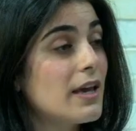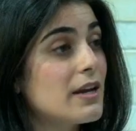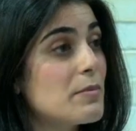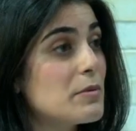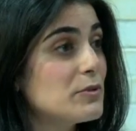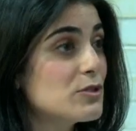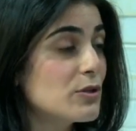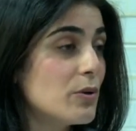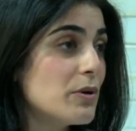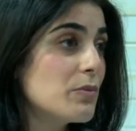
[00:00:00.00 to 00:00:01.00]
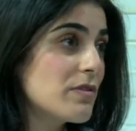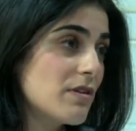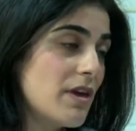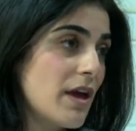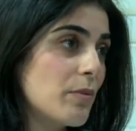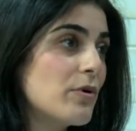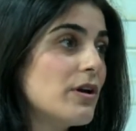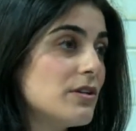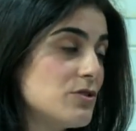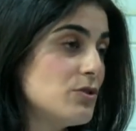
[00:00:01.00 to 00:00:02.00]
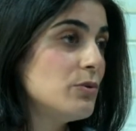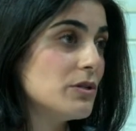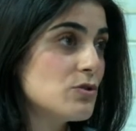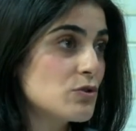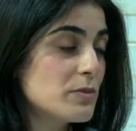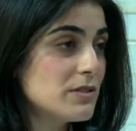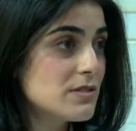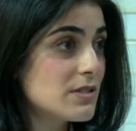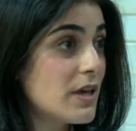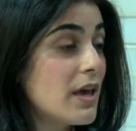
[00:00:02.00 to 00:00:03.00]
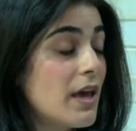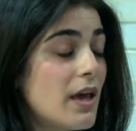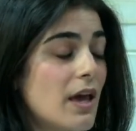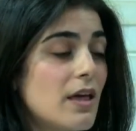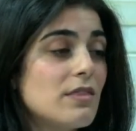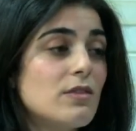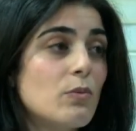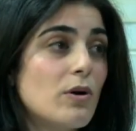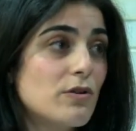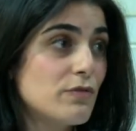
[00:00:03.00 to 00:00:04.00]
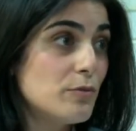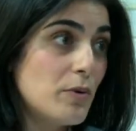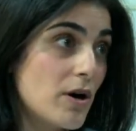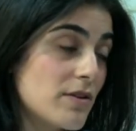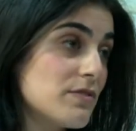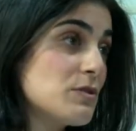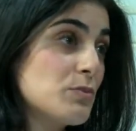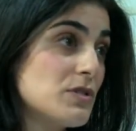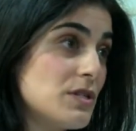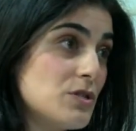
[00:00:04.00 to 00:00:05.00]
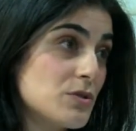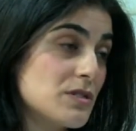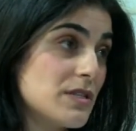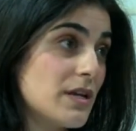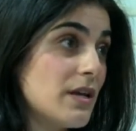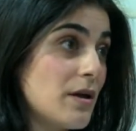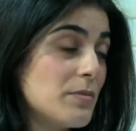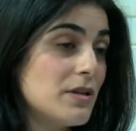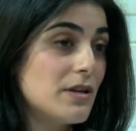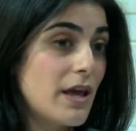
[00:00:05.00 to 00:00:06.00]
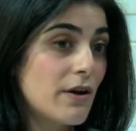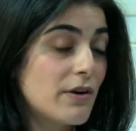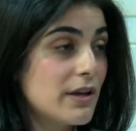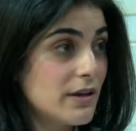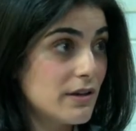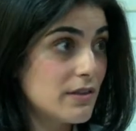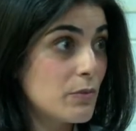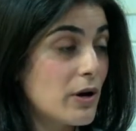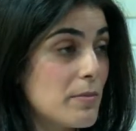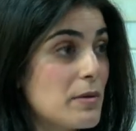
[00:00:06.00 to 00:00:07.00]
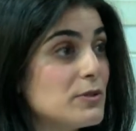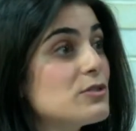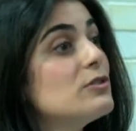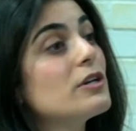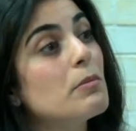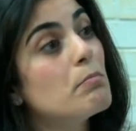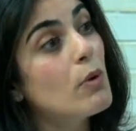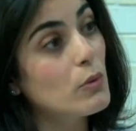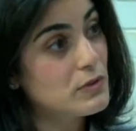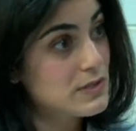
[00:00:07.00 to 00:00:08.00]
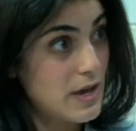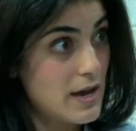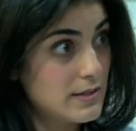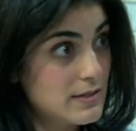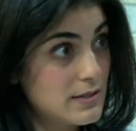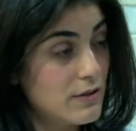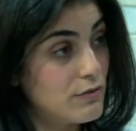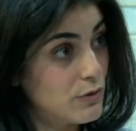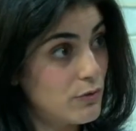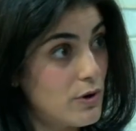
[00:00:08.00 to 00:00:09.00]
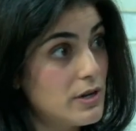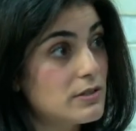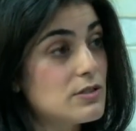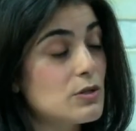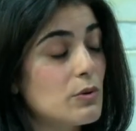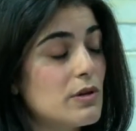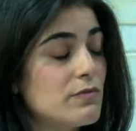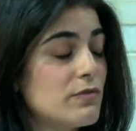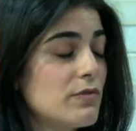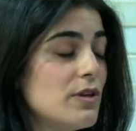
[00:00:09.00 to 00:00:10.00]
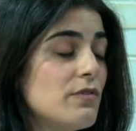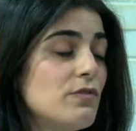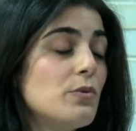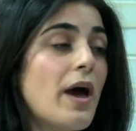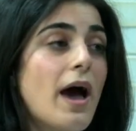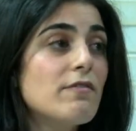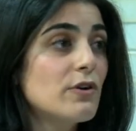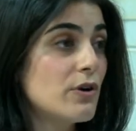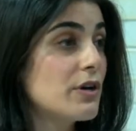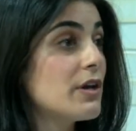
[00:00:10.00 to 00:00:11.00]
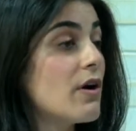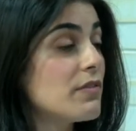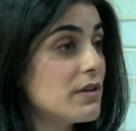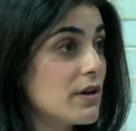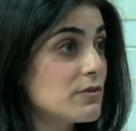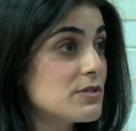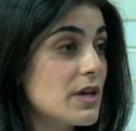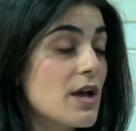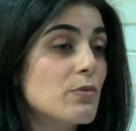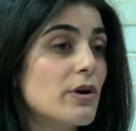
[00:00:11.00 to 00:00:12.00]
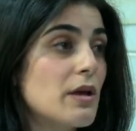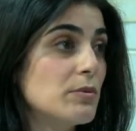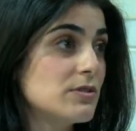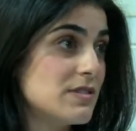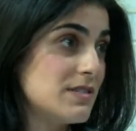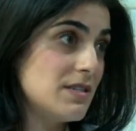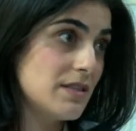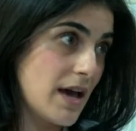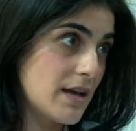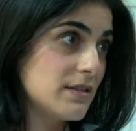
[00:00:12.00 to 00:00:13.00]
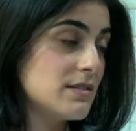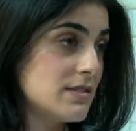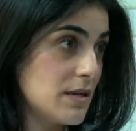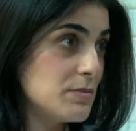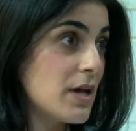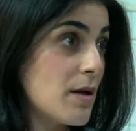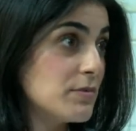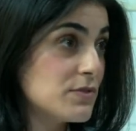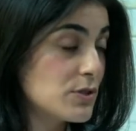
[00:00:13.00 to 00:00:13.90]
I'm able to go in with a camera and 2 instruments. Okay. And the wonderful part of this procedure is that I'm in an area where I'm able to look at both sides of the groin. So if you have a hernia on the other side, we're able to see that at the same time of surgery.